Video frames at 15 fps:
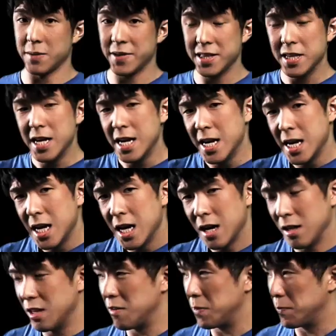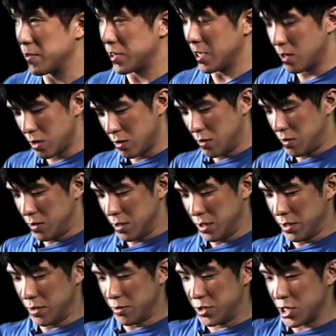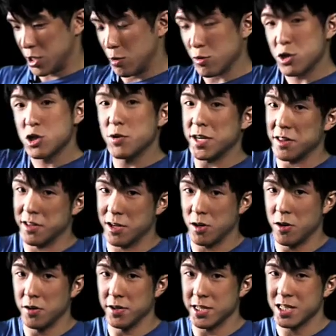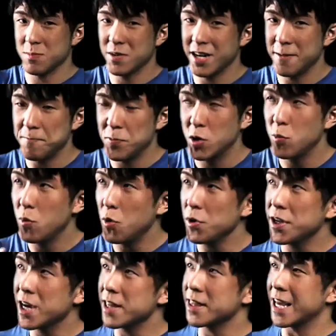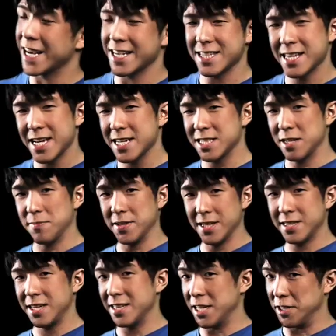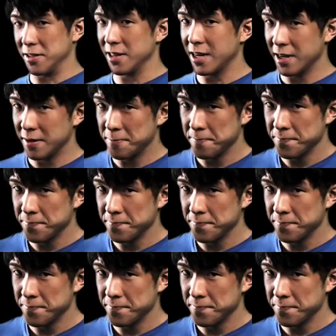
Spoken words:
I mean, a lot of people think, oh, just go straight to the corners, but you won't get exact stability that you like.